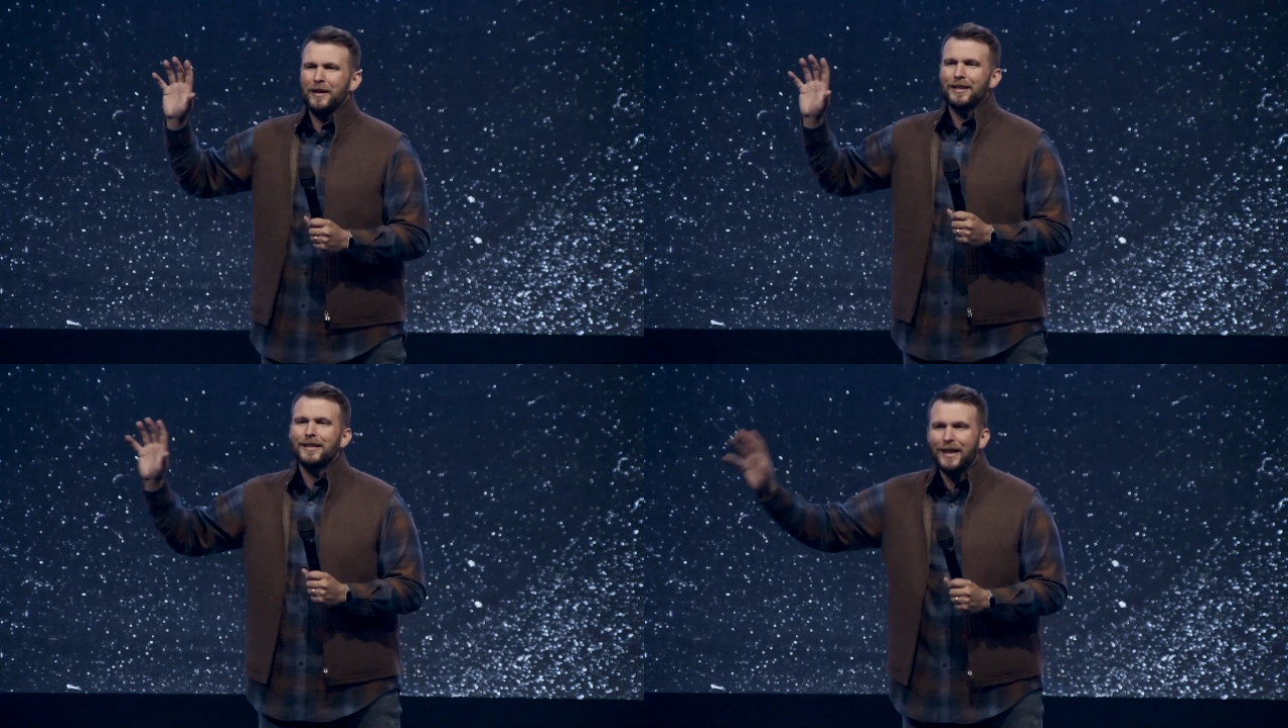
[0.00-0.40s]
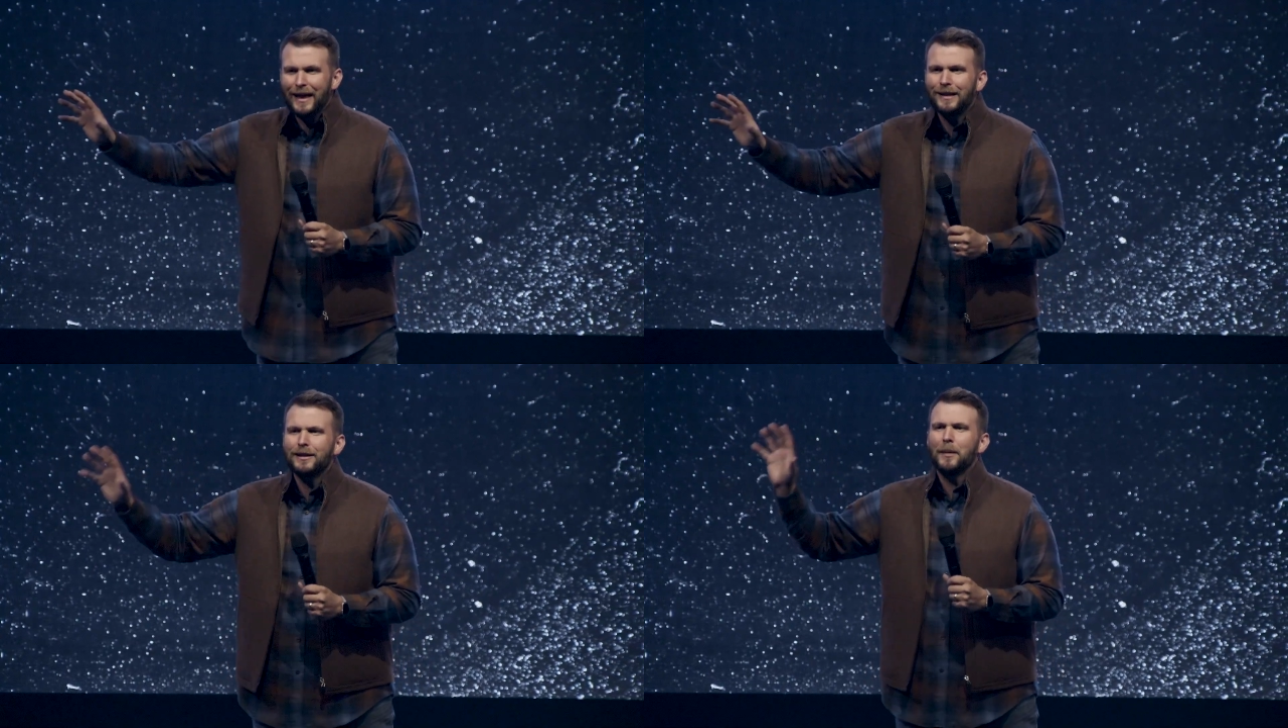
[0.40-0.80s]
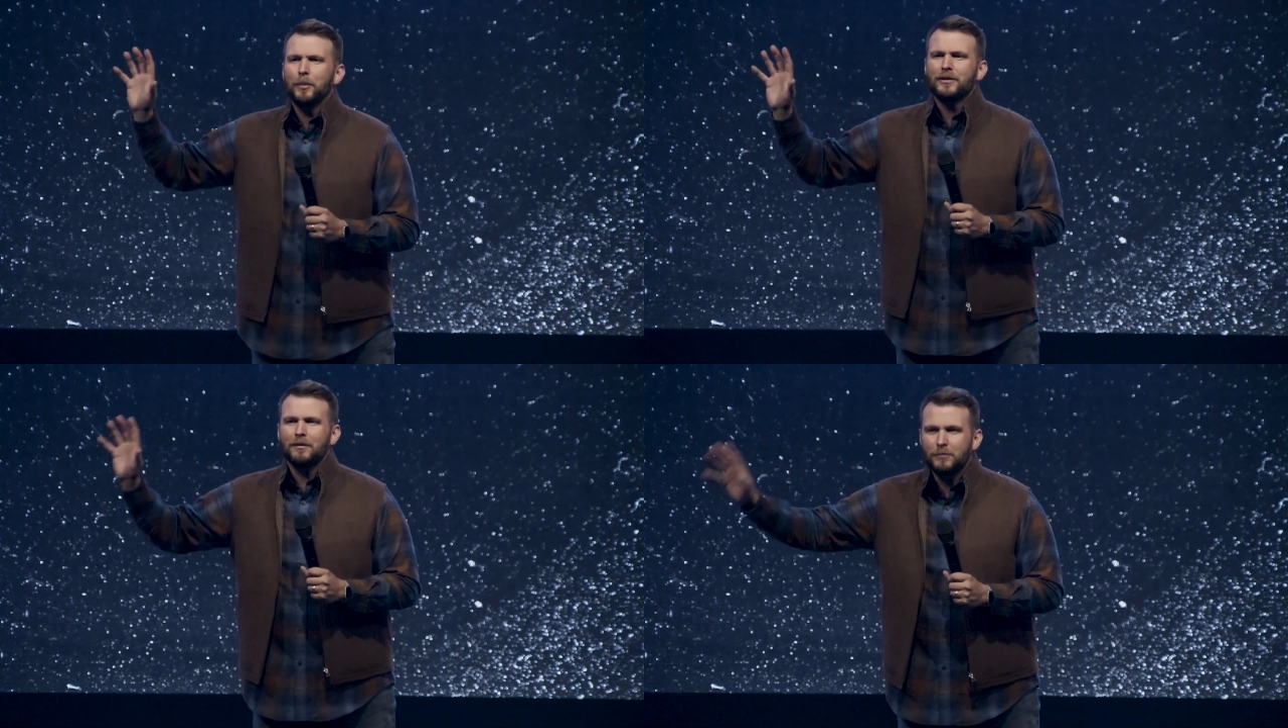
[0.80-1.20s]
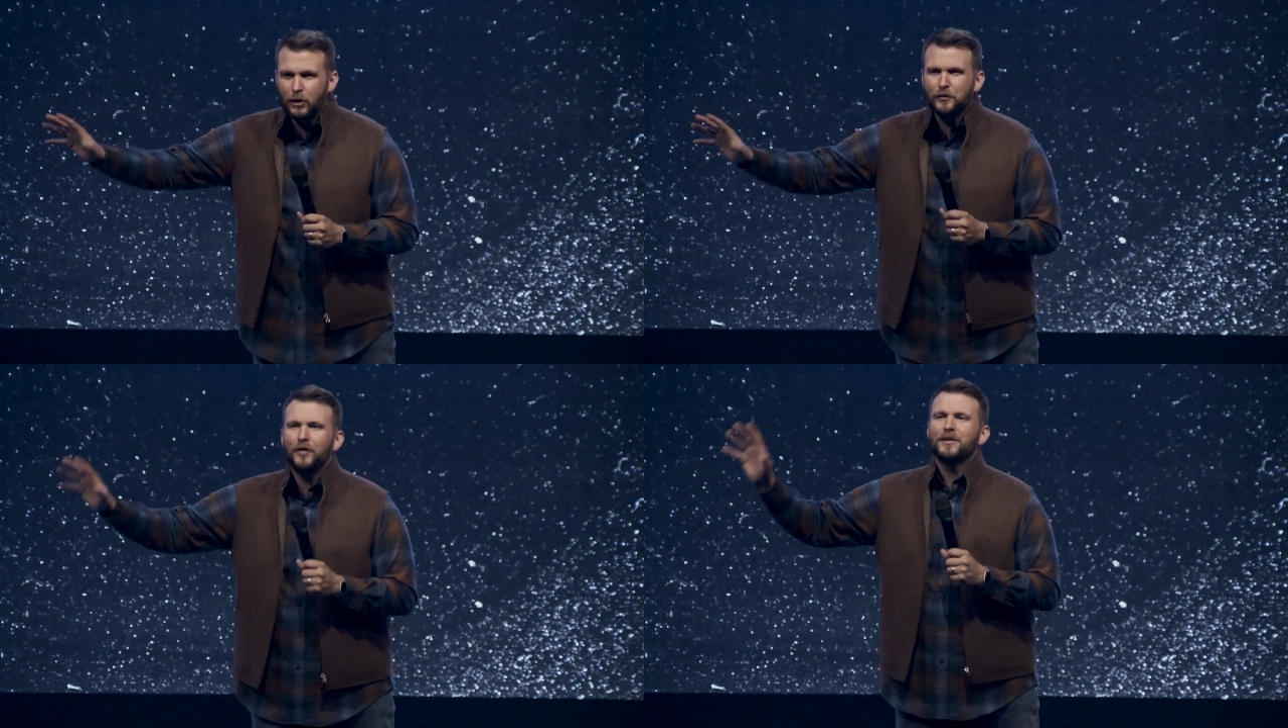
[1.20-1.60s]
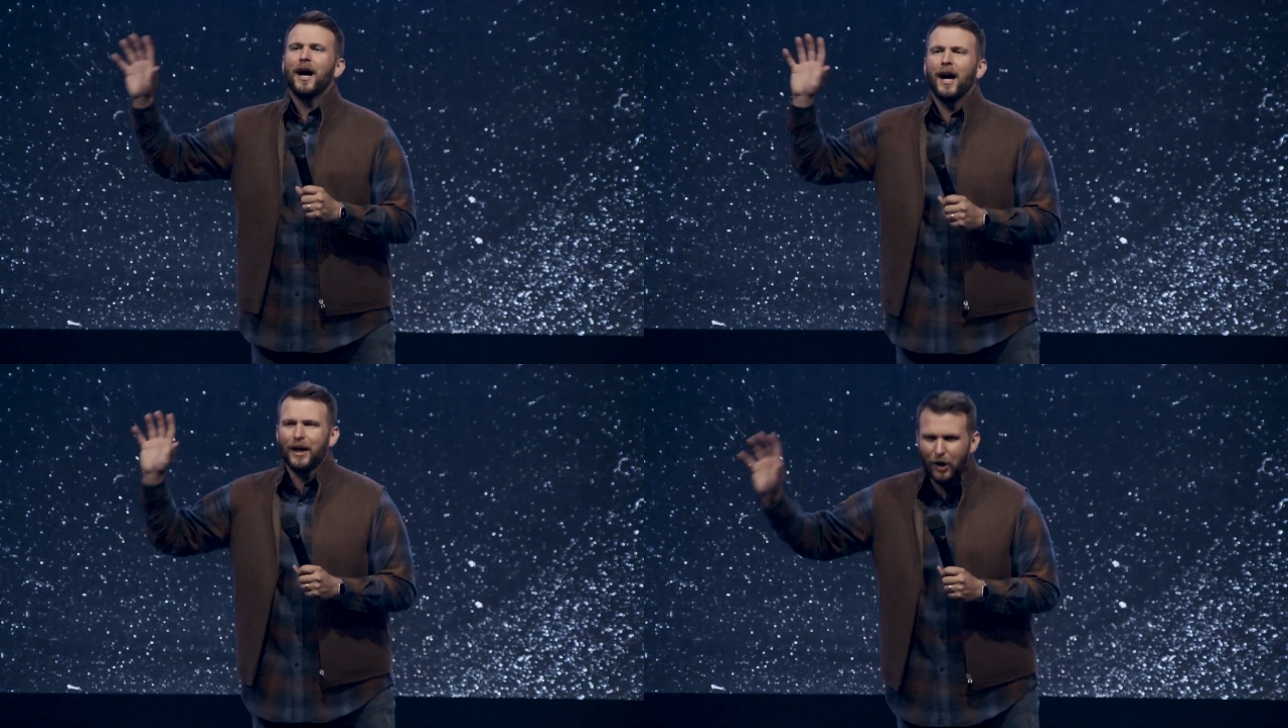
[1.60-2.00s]
been synced up with the move of
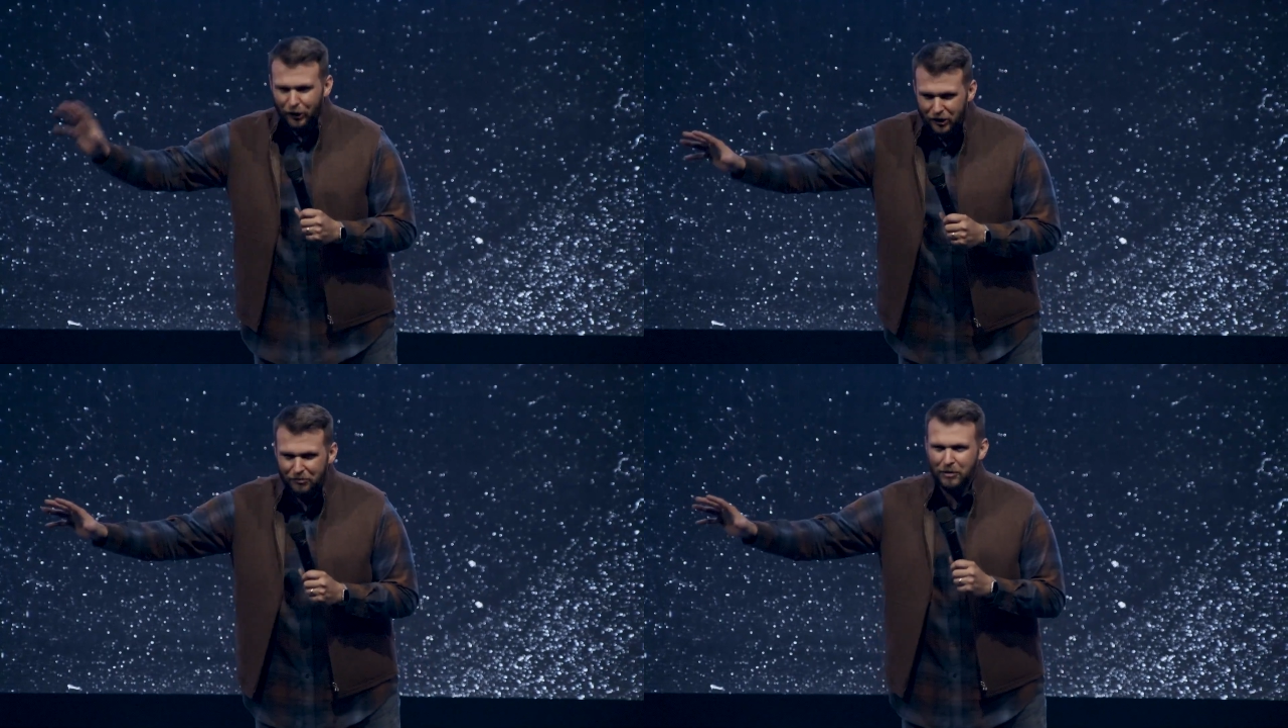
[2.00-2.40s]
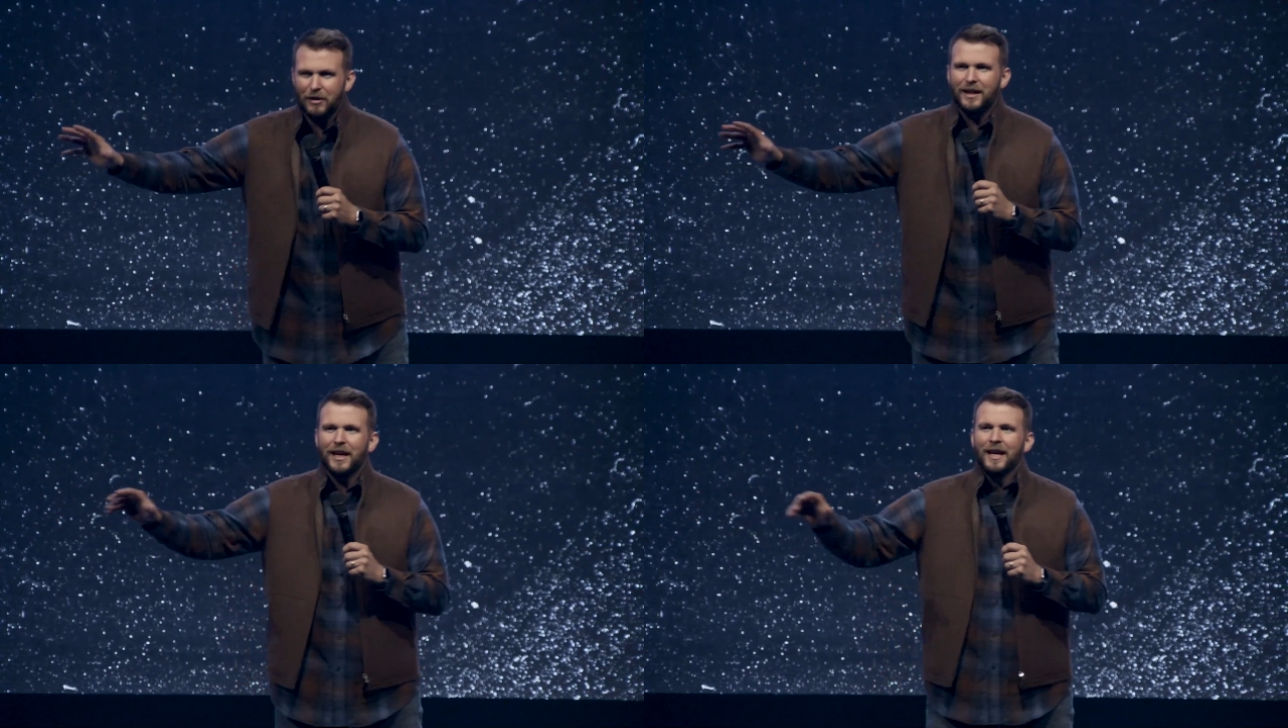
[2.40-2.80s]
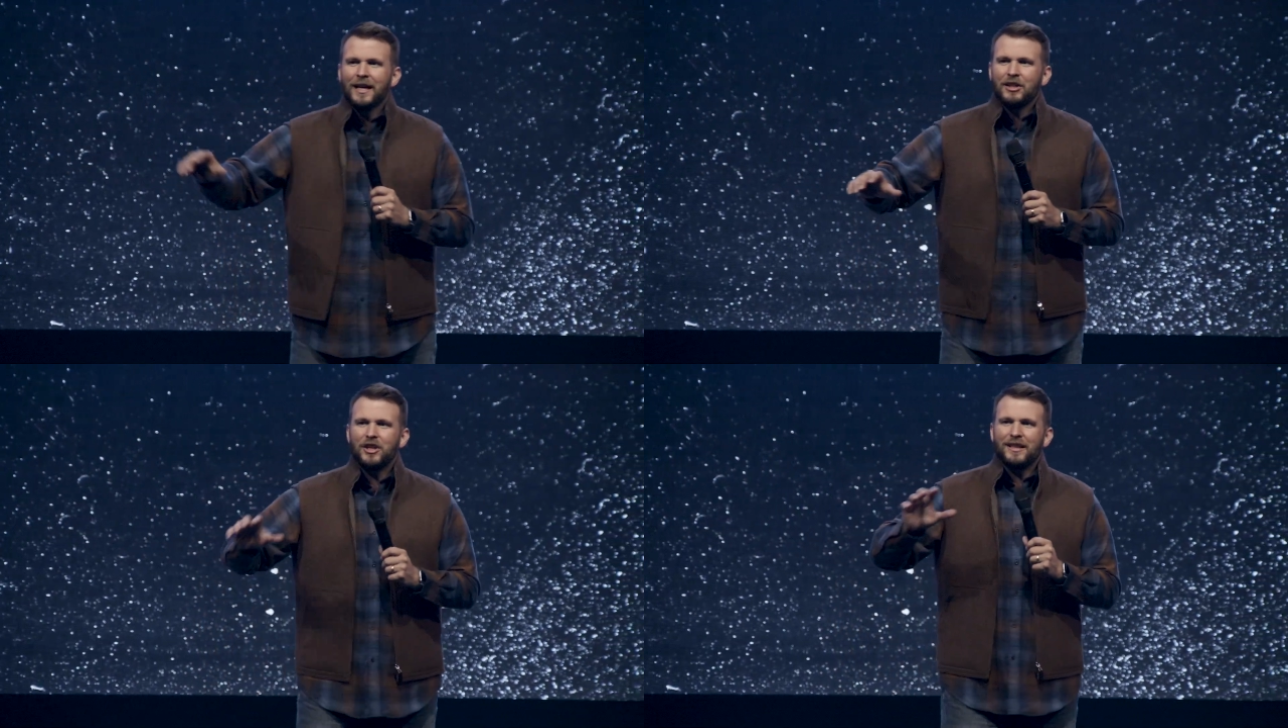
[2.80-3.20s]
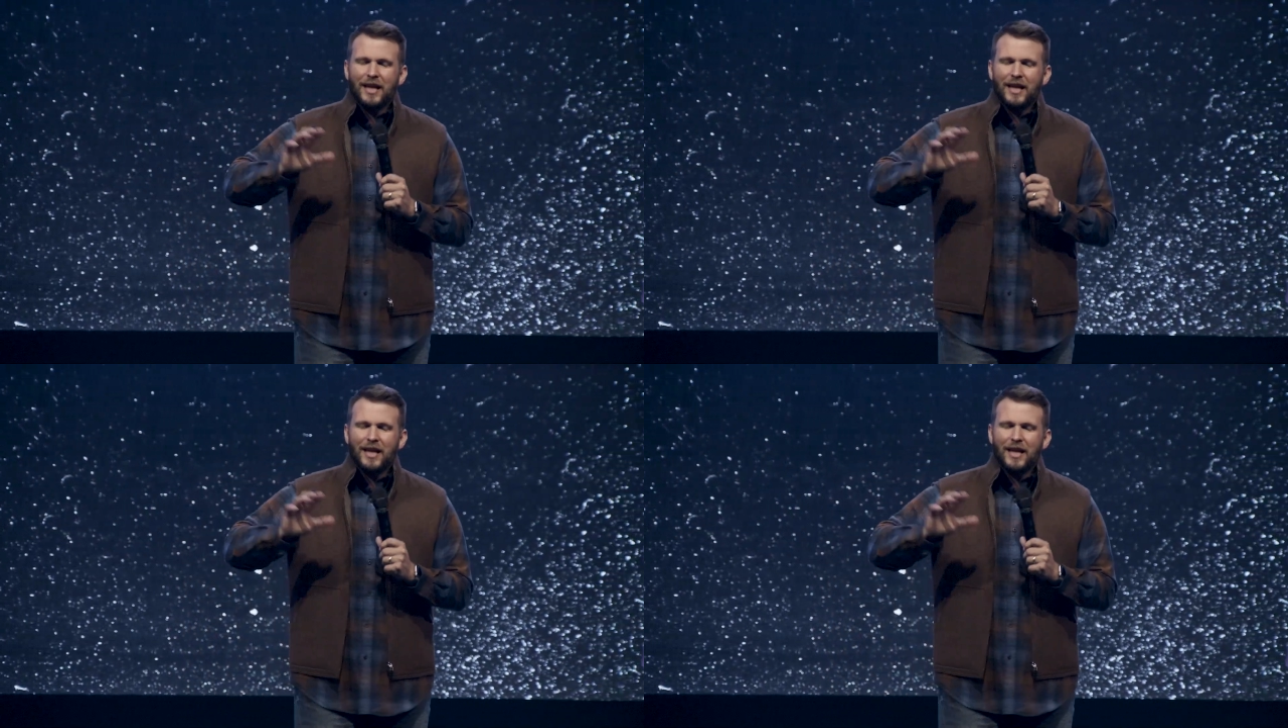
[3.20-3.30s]
God in her community. She